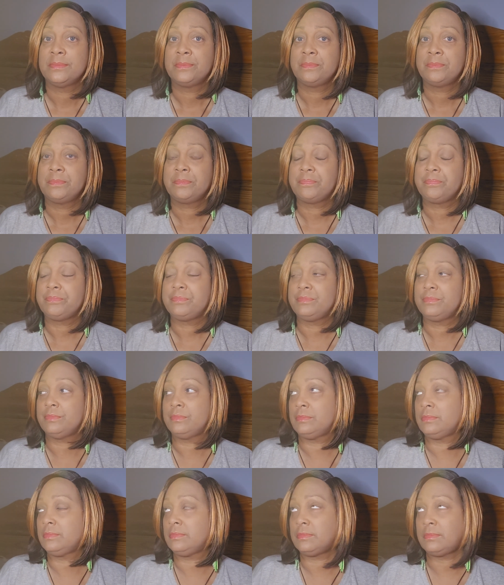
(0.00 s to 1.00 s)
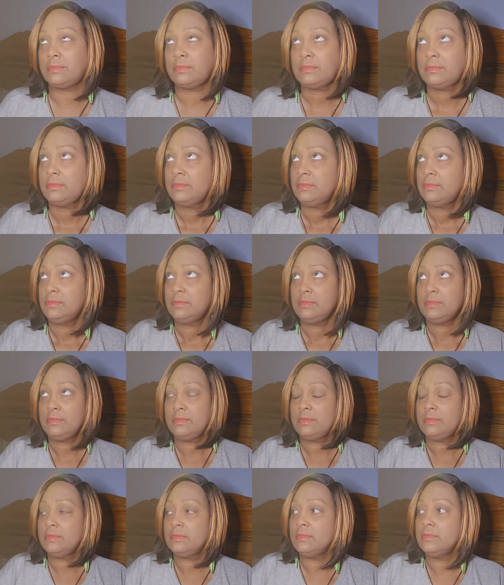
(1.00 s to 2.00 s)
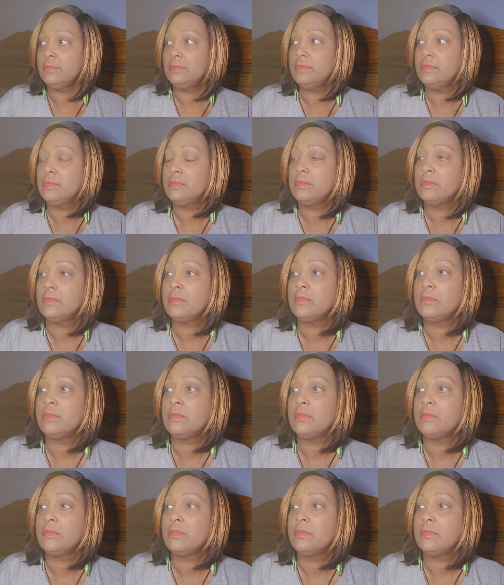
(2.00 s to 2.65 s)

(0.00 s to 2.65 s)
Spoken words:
(silence)